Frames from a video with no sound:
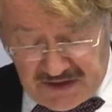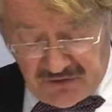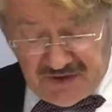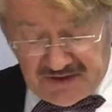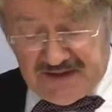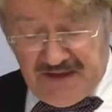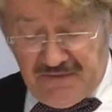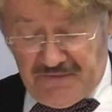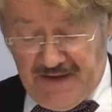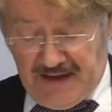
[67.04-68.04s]
seriously
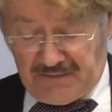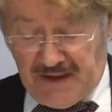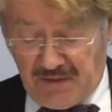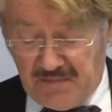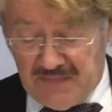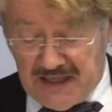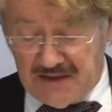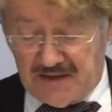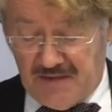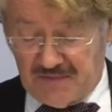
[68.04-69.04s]
the fact that the
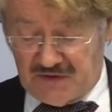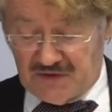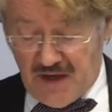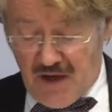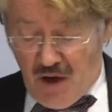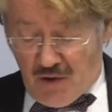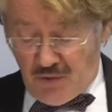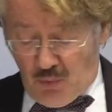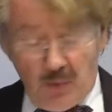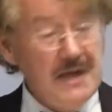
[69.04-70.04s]
mediums,
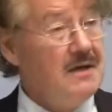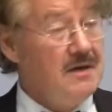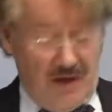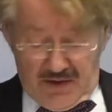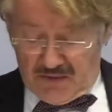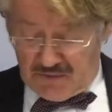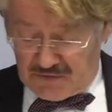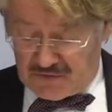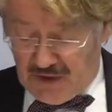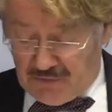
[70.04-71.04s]
the
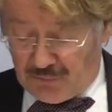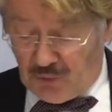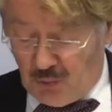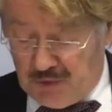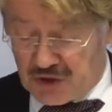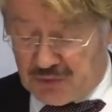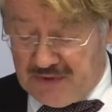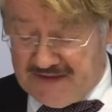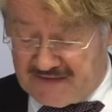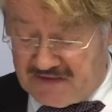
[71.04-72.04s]
windows through which
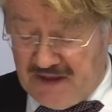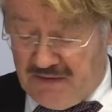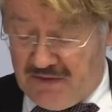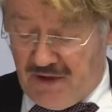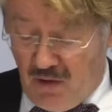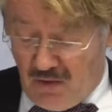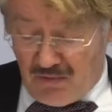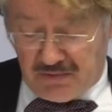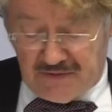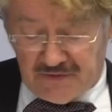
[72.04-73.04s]
we see, the
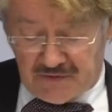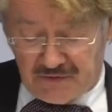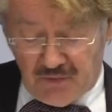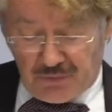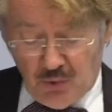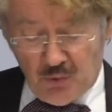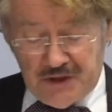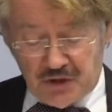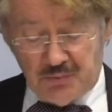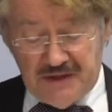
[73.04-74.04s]
organs through
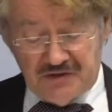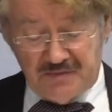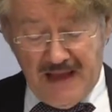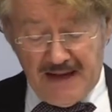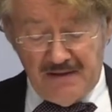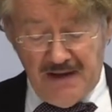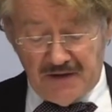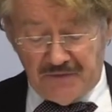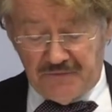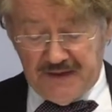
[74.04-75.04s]
which we smell
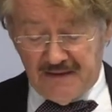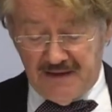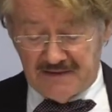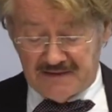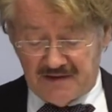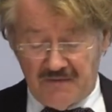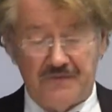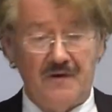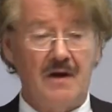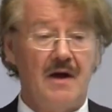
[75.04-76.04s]
and feel and
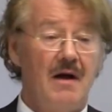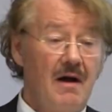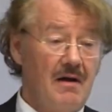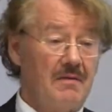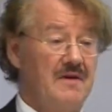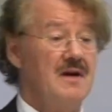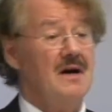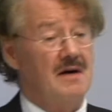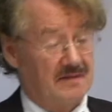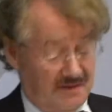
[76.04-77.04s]
suffer, are the
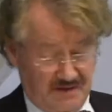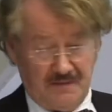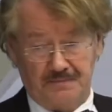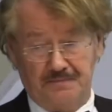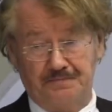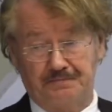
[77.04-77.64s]
arts?